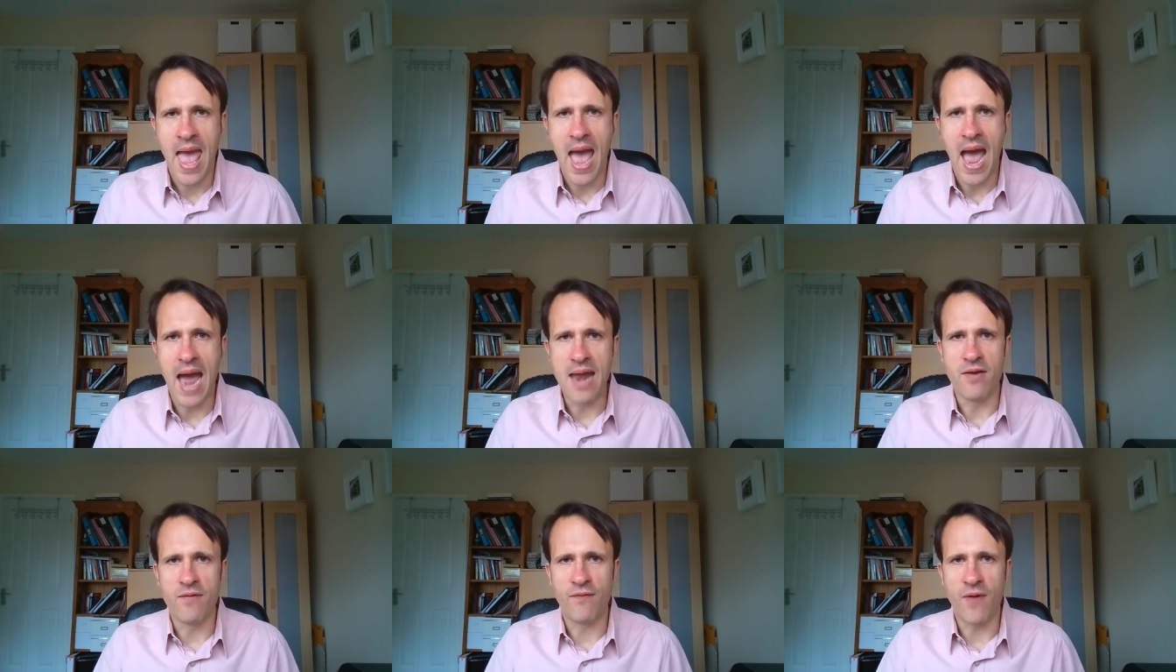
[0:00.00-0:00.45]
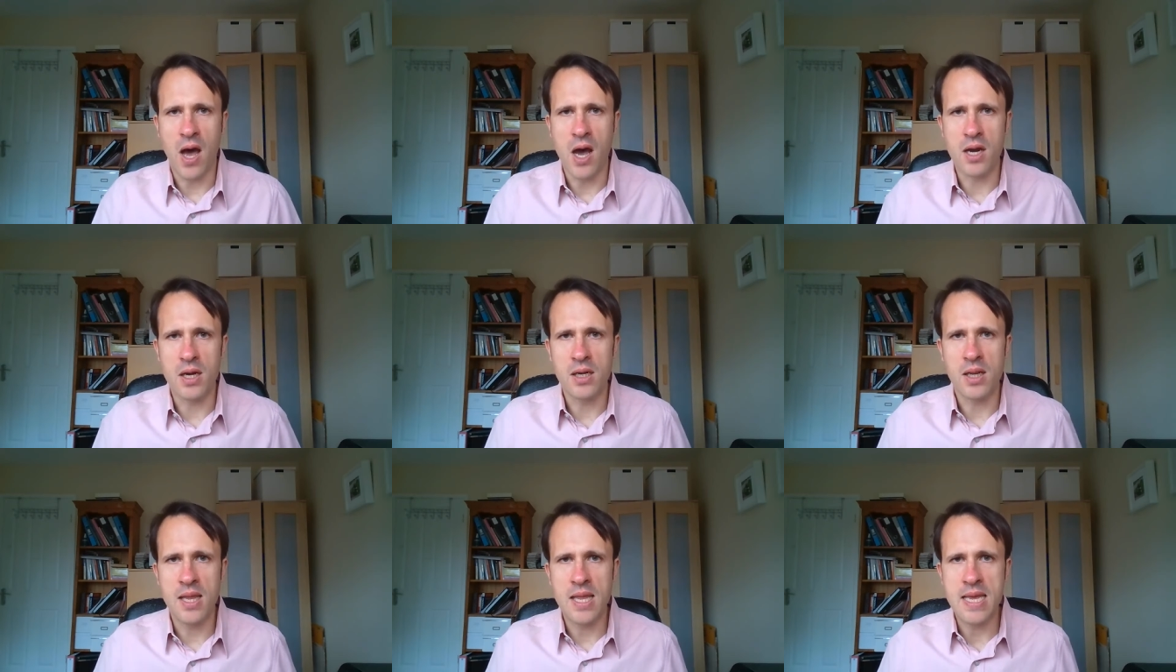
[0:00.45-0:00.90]
And
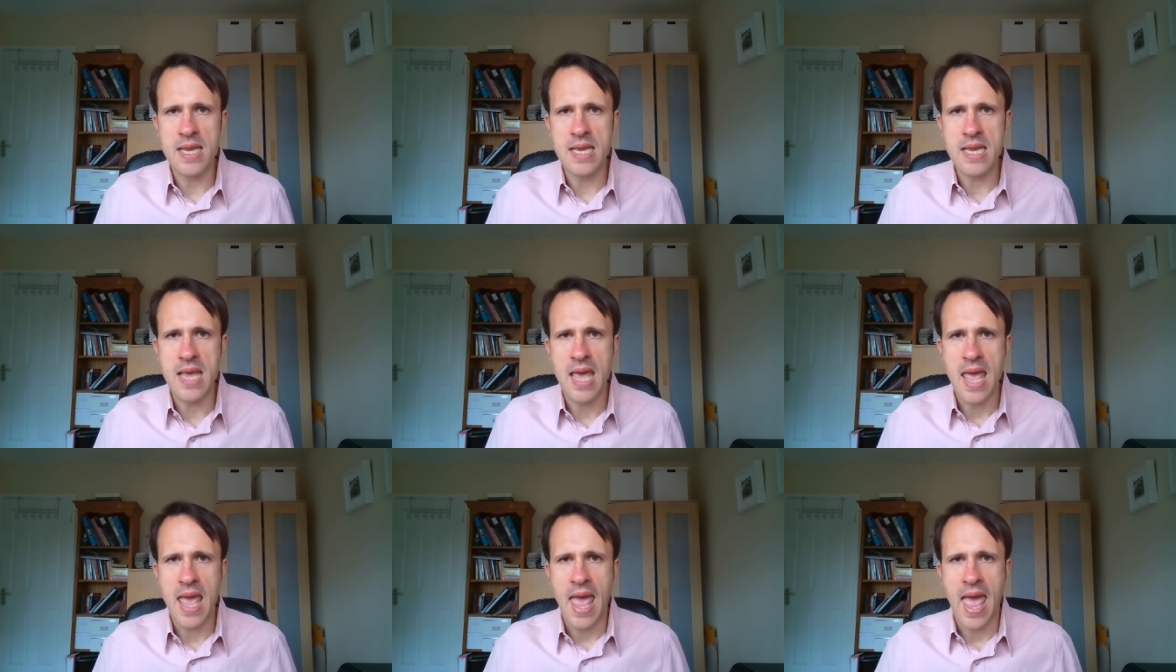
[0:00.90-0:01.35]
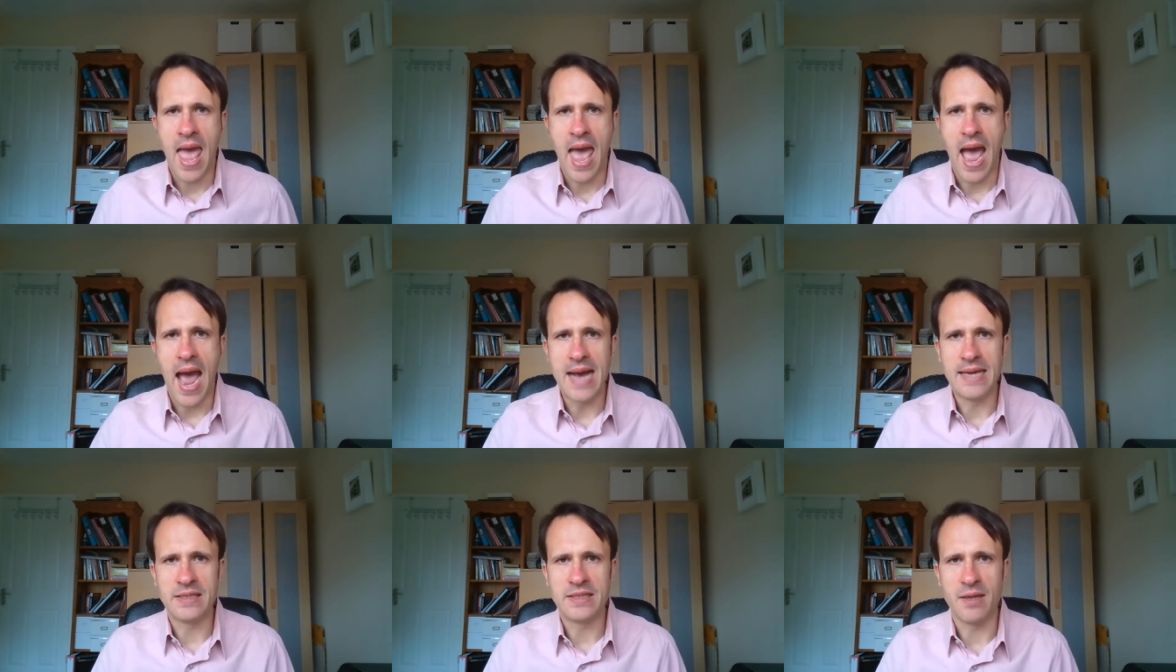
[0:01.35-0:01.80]
finally,
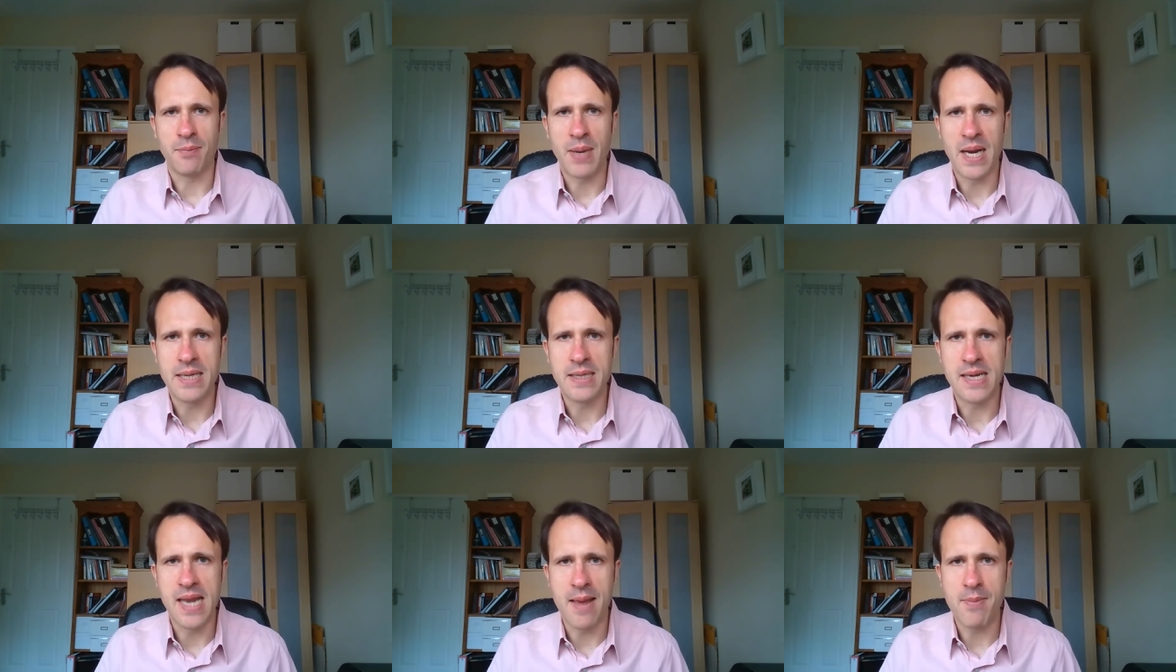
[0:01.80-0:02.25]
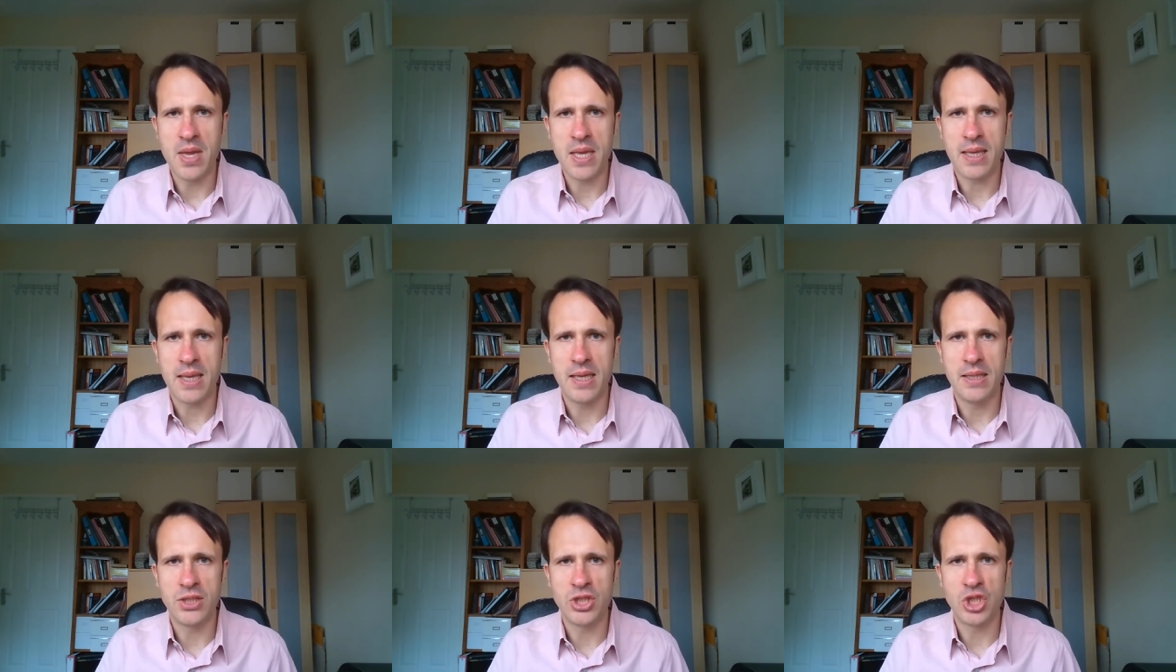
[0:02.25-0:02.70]
as the
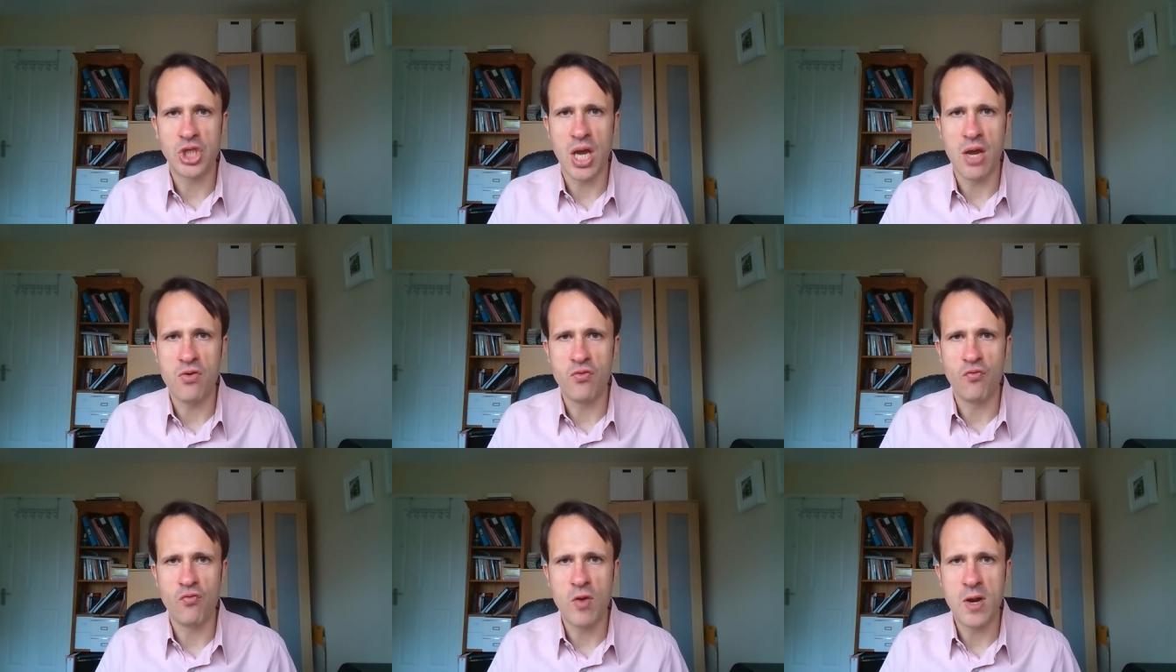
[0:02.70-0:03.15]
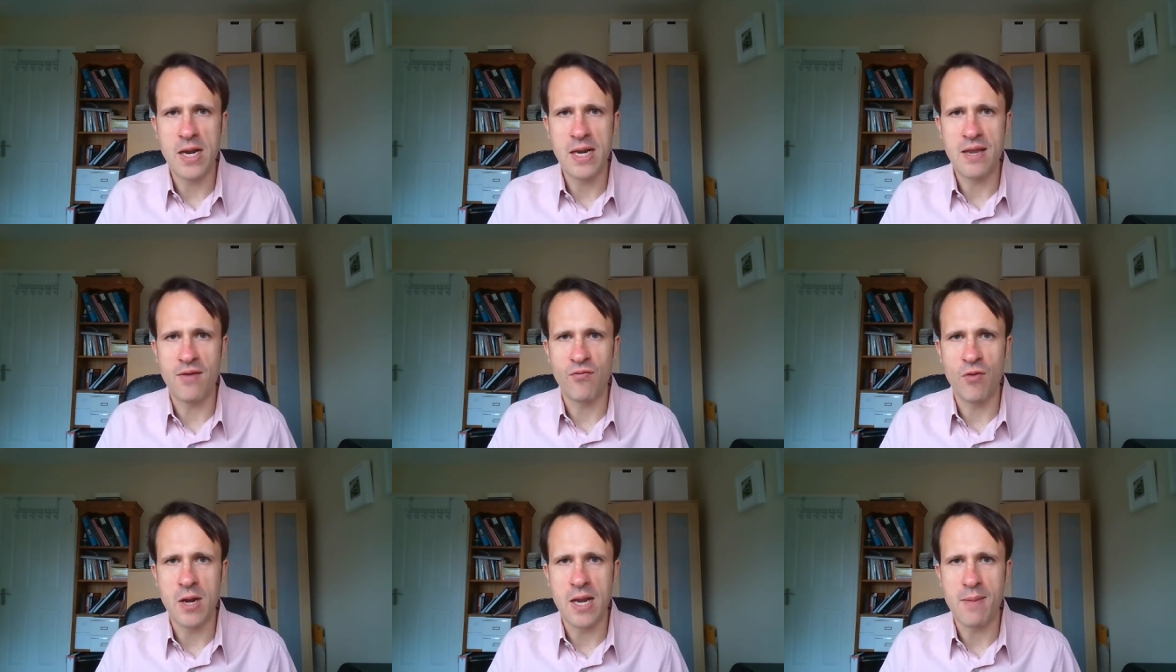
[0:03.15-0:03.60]
pandemic has shown
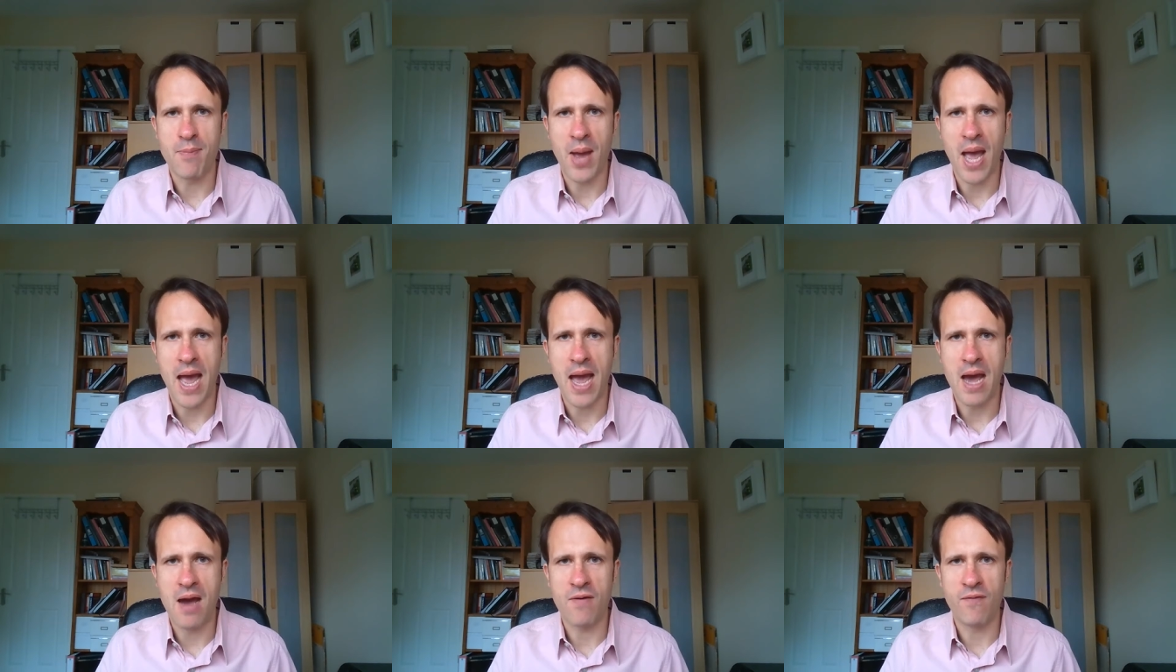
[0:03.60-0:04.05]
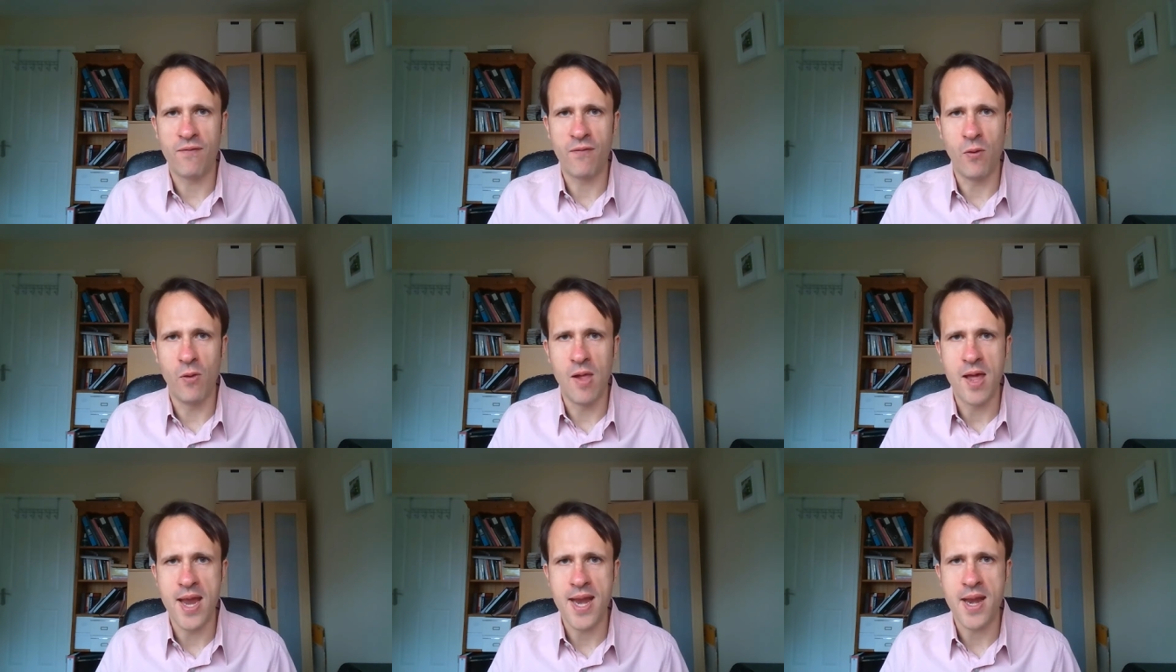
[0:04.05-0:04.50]
really
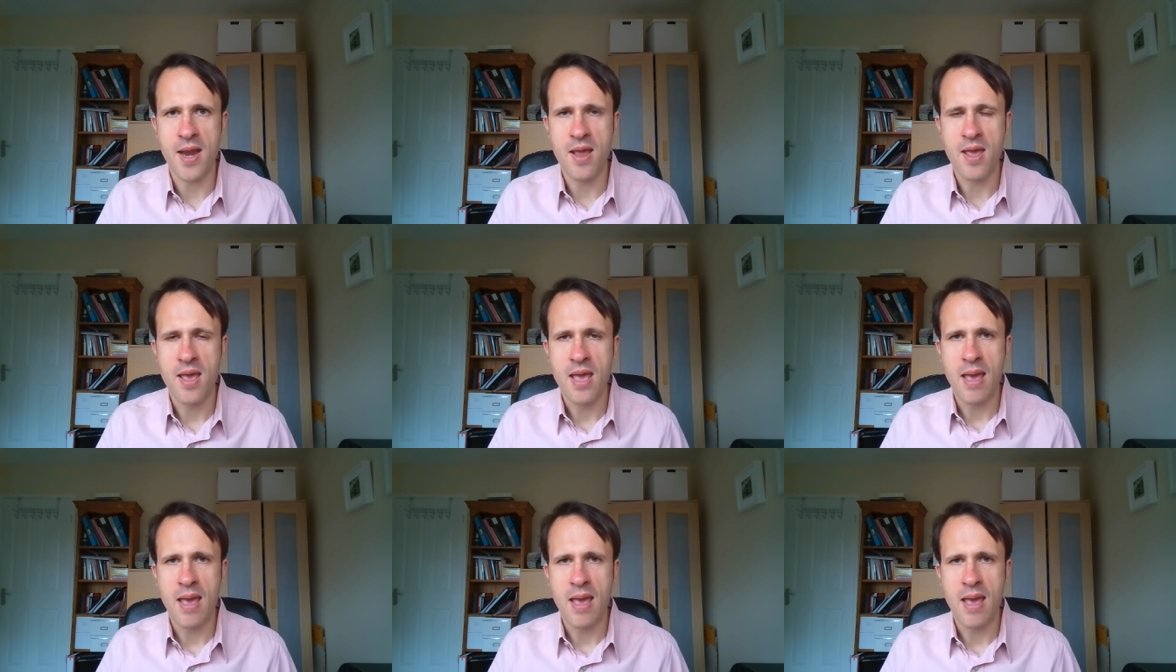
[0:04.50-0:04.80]
powerfully,